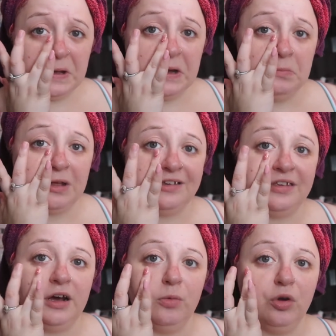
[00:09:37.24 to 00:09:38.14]
Um, like I
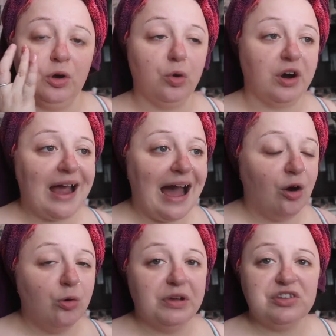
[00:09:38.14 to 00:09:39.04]
said, I want to work
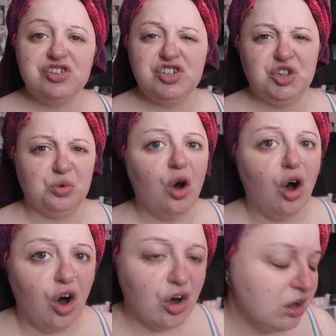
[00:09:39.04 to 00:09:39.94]
out, it's just too
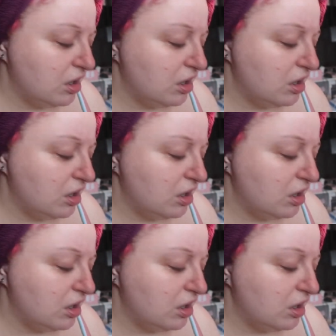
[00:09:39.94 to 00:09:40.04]
hot.